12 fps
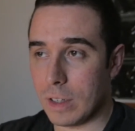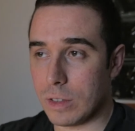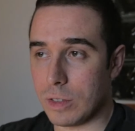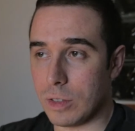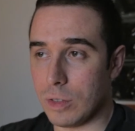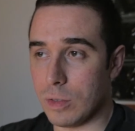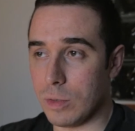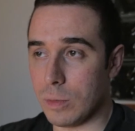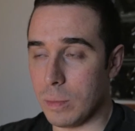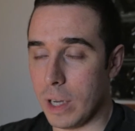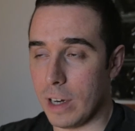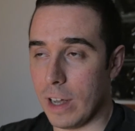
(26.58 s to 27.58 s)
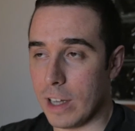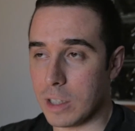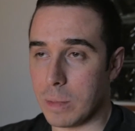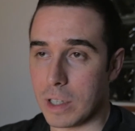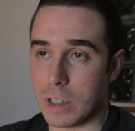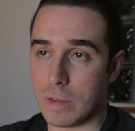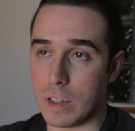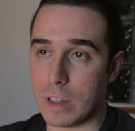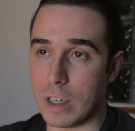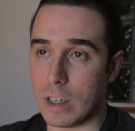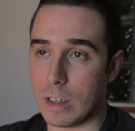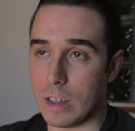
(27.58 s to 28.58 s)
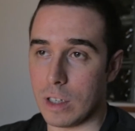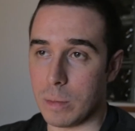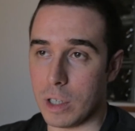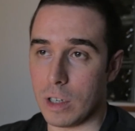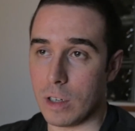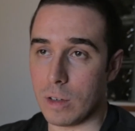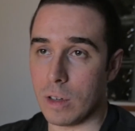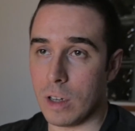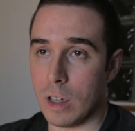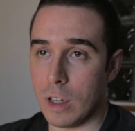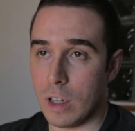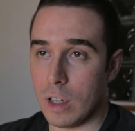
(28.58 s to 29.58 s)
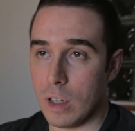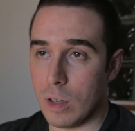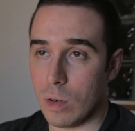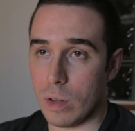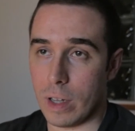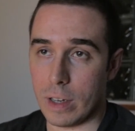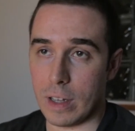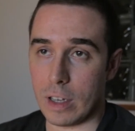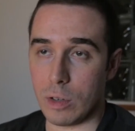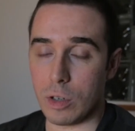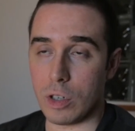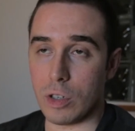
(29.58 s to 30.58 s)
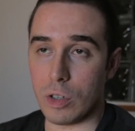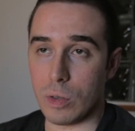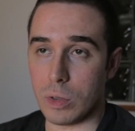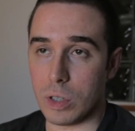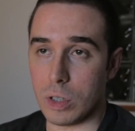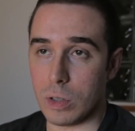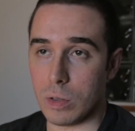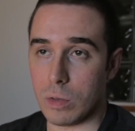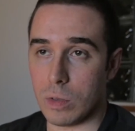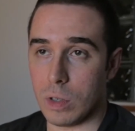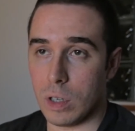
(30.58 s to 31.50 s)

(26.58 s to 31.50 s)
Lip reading: two main aspects of it that need to be known, or that you can do to,